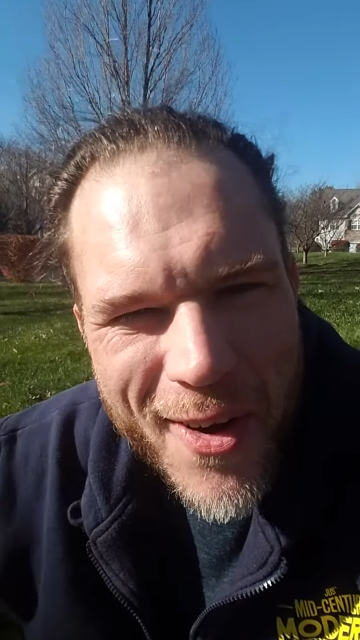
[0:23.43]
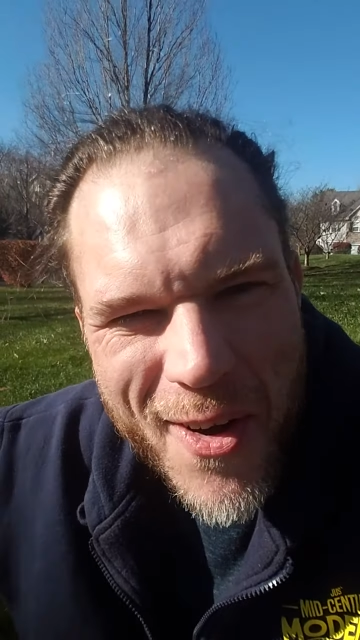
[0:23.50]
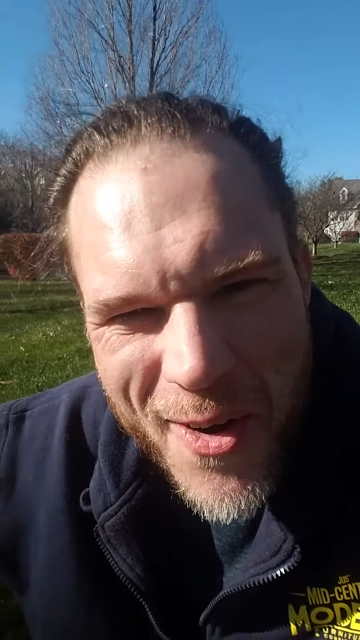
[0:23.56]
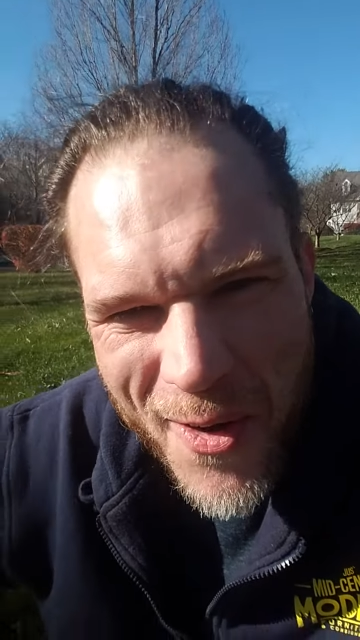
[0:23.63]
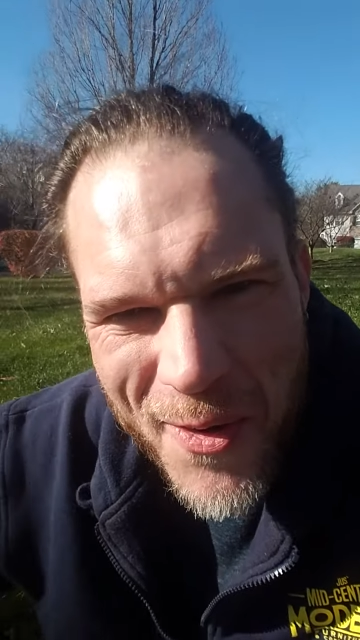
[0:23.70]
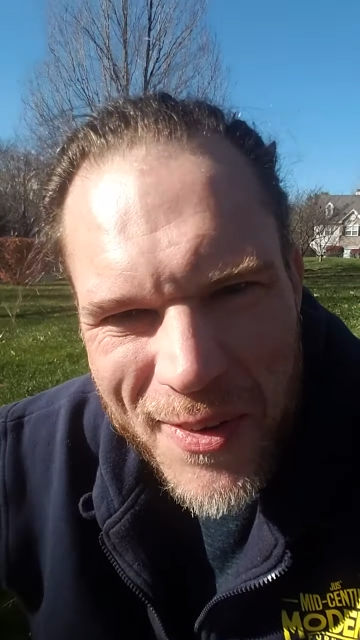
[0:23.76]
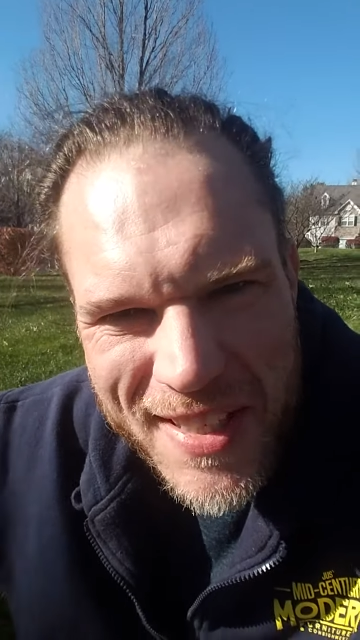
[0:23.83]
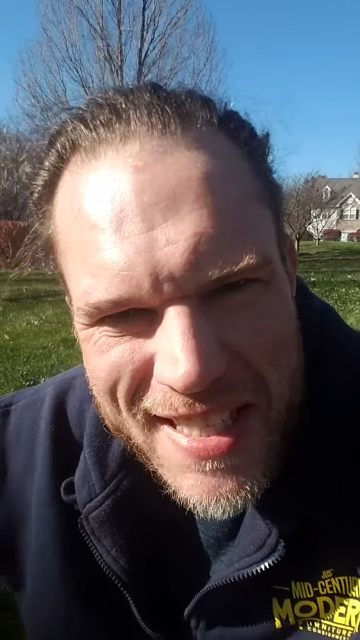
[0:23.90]

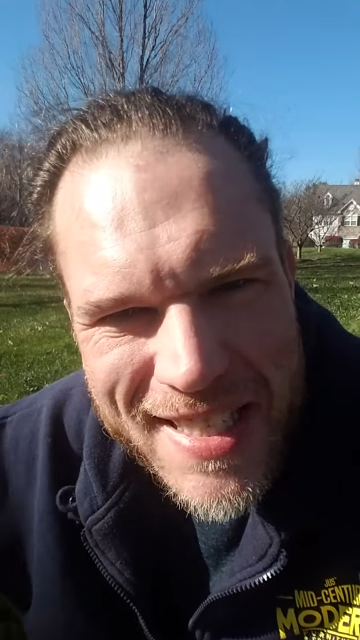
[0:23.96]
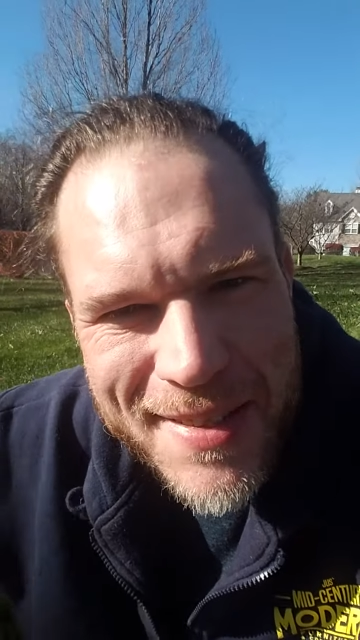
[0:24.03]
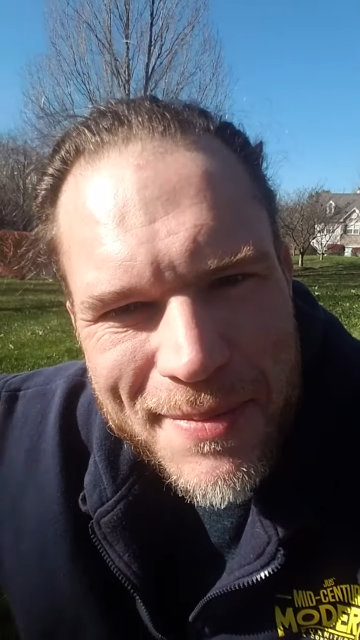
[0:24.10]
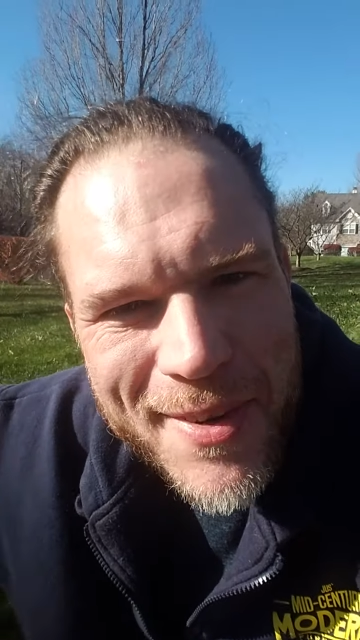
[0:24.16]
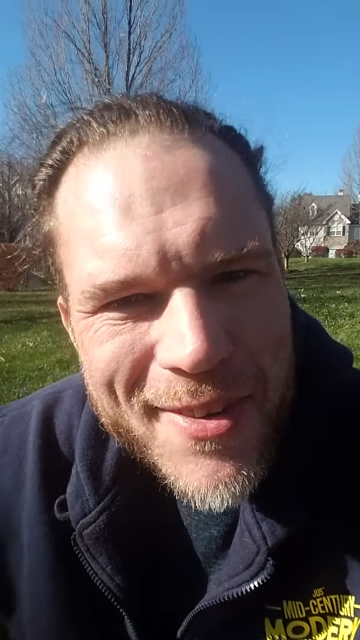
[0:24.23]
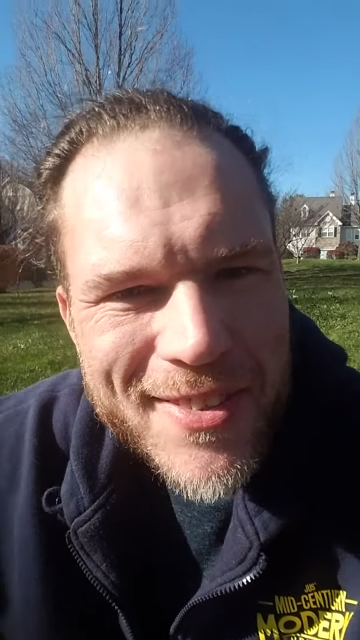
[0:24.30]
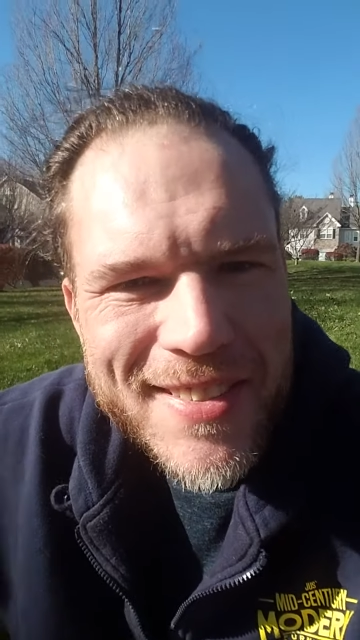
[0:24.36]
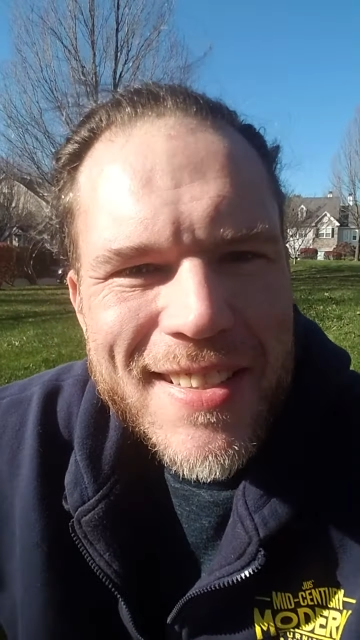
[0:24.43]
Holy
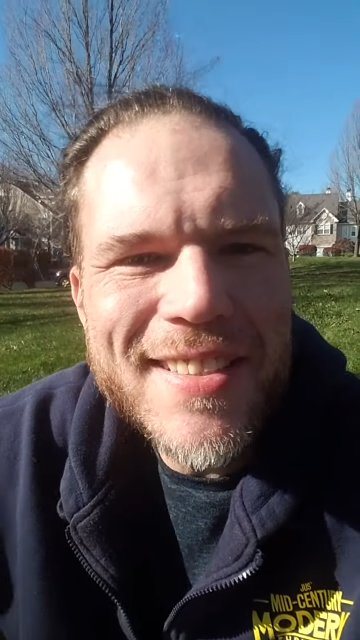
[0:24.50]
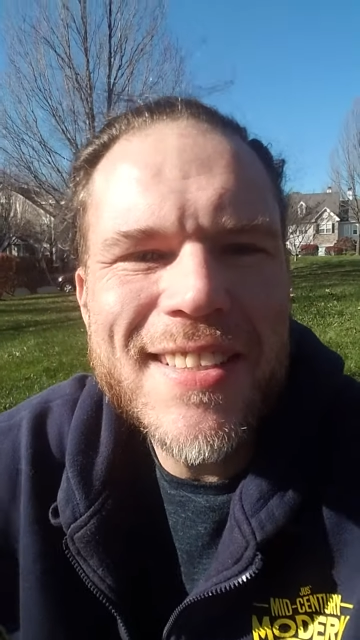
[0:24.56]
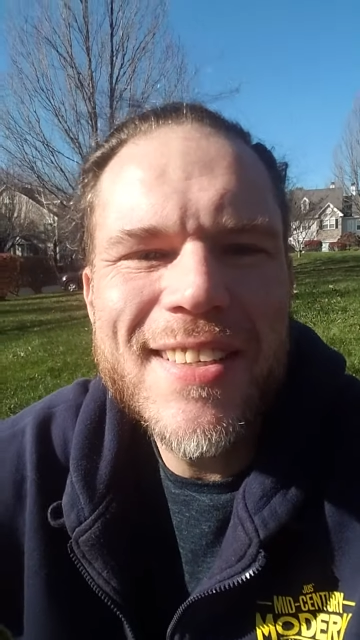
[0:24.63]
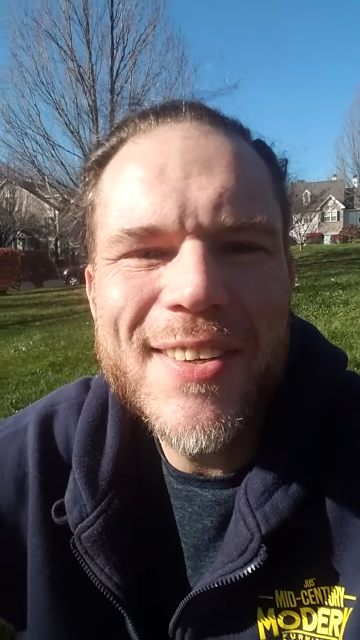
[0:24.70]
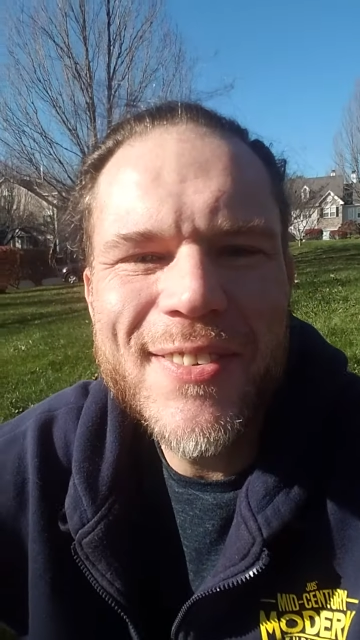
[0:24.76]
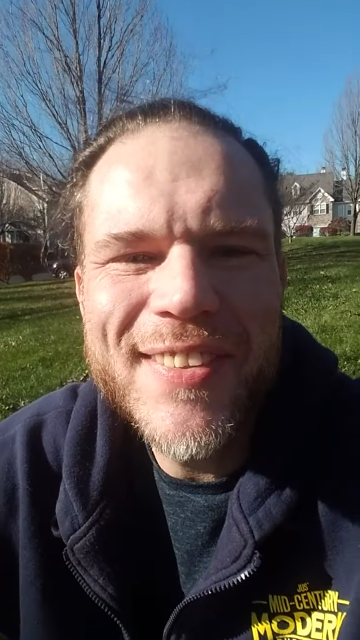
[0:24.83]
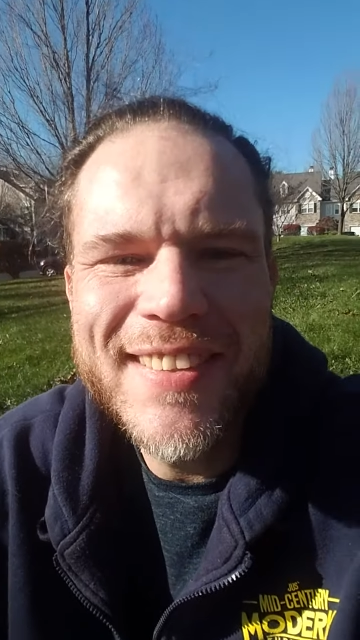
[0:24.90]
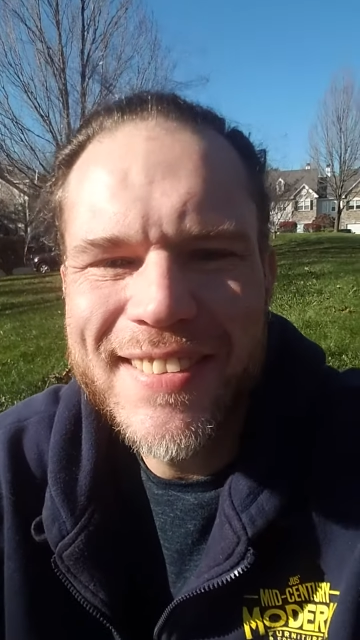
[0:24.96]
smokes, that's a new
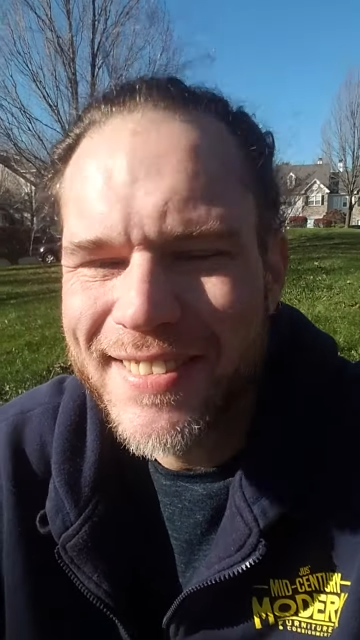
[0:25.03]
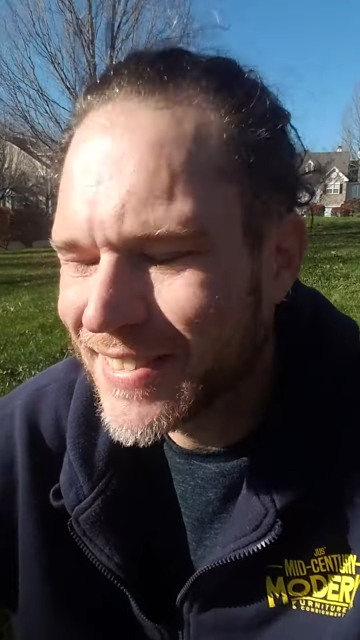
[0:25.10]
one.